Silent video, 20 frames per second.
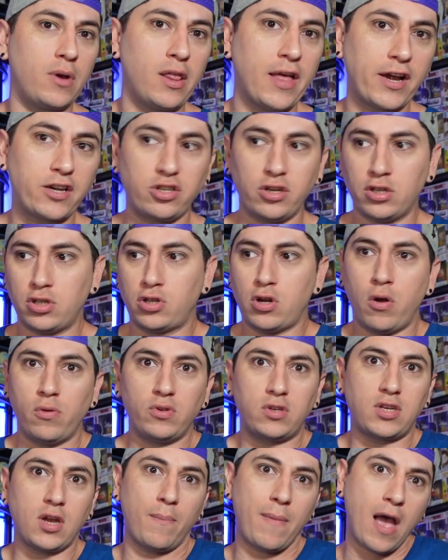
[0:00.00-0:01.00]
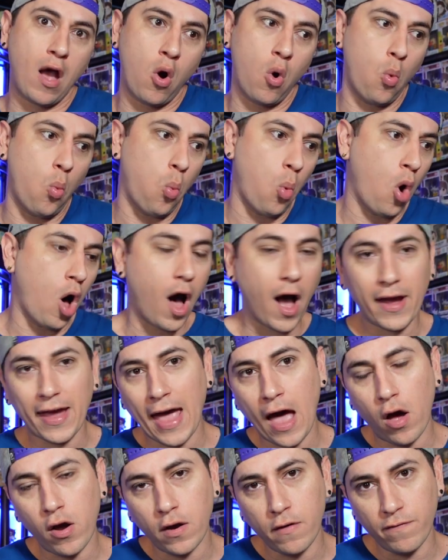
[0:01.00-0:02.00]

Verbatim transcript: collections don't somehow walk out